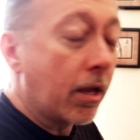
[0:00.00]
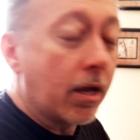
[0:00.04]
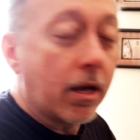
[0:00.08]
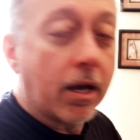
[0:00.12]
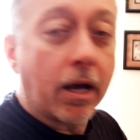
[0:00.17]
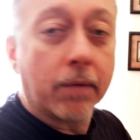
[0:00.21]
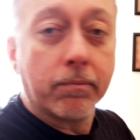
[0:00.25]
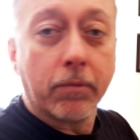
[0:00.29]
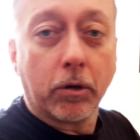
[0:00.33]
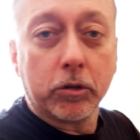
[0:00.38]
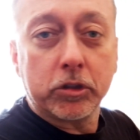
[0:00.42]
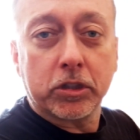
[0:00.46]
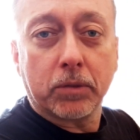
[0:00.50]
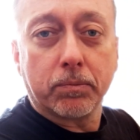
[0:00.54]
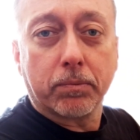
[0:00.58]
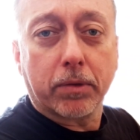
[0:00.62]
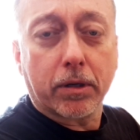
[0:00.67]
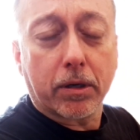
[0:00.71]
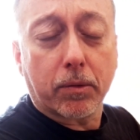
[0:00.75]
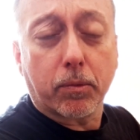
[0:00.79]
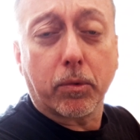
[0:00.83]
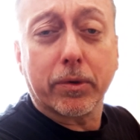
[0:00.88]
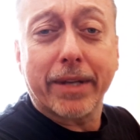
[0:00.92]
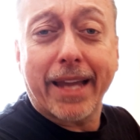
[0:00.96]
A motion
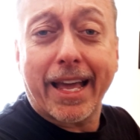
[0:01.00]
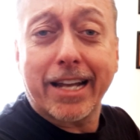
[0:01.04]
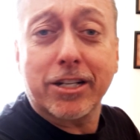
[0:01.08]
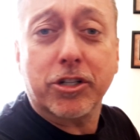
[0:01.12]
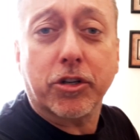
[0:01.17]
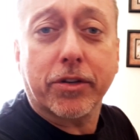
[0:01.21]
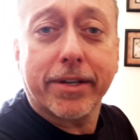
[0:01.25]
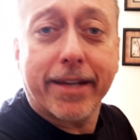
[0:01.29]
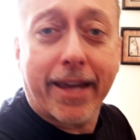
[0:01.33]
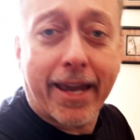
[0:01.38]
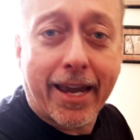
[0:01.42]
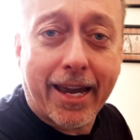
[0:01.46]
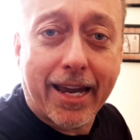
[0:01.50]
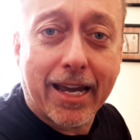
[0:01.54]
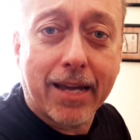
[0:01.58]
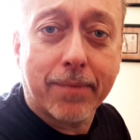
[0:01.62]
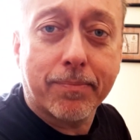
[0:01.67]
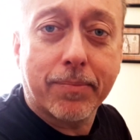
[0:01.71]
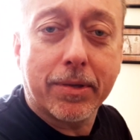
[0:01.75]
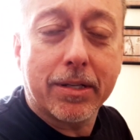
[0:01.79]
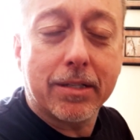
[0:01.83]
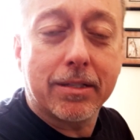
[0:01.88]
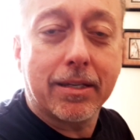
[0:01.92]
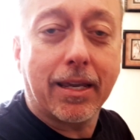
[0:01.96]
blur will naturally
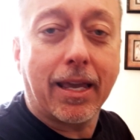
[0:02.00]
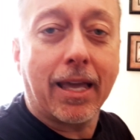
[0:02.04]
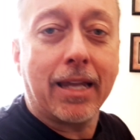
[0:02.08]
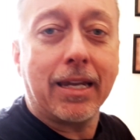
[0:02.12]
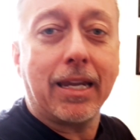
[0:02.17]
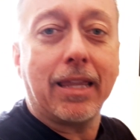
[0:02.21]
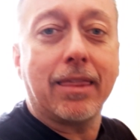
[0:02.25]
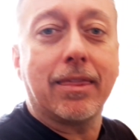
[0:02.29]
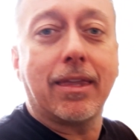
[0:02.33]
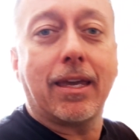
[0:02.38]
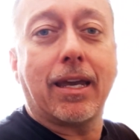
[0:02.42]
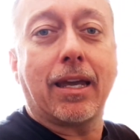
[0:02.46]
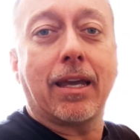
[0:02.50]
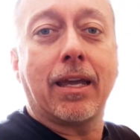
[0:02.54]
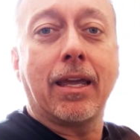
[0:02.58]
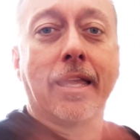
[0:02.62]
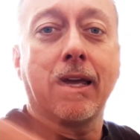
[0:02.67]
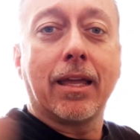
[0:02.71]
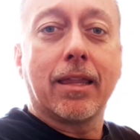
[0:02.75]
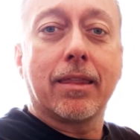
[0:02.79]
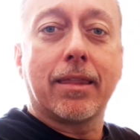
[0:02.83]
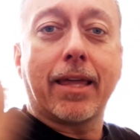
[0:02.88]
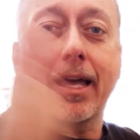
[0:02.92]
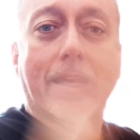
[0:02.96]
happen to anything
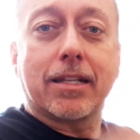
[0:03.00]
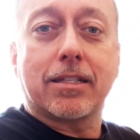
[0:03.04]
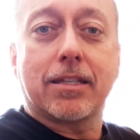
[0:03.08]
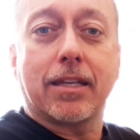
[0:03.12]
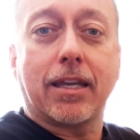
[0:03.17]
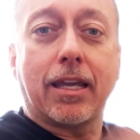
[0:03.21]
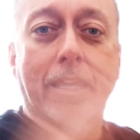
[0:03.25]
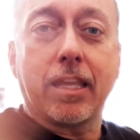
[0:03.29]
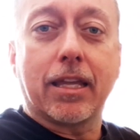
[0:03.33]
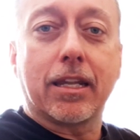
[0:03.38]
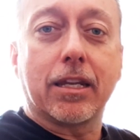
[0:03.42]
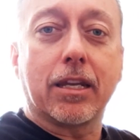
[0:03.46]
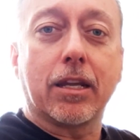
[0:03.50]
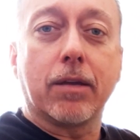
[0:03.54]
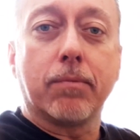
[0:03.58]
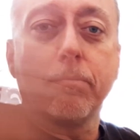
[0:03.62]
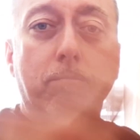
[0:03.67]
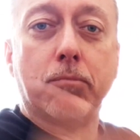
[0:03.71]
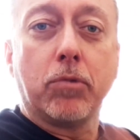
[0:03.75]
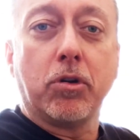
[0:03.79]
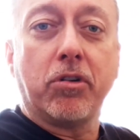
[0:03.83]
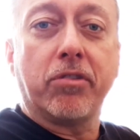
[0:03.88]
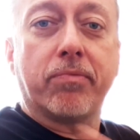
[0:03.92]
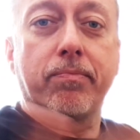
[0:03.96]
that's in
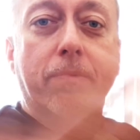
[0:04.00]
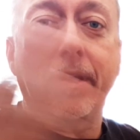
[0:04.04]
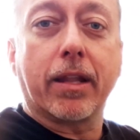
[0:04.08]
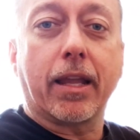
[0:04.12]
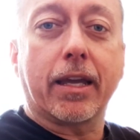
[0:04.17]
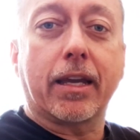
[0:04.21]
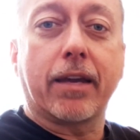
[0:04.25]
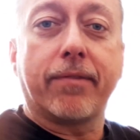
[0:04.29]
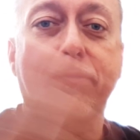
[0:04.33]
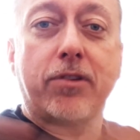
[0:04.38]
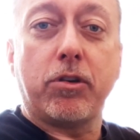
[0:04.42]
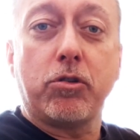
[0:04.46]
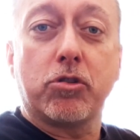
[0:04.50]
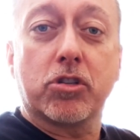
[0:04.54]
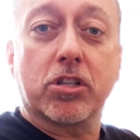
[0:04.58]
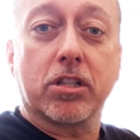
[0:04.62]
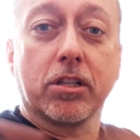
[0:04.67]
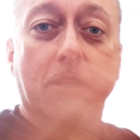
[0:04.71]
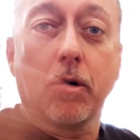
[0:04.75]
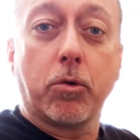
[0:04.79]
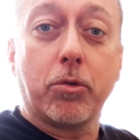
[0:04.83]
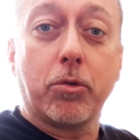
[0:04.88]
movement. Like if you slow